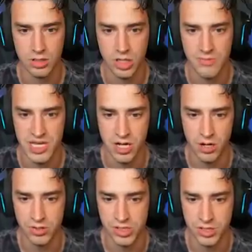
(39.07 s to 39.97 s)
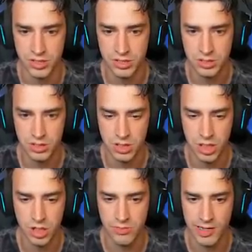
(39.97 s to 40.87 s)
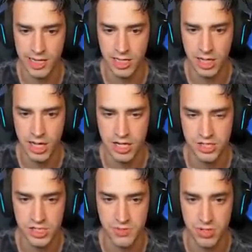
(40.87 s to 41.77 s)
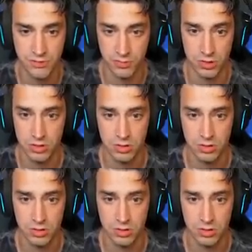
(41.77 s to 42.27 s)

Look at me go, dude. Oh my gosh, it's beautiful.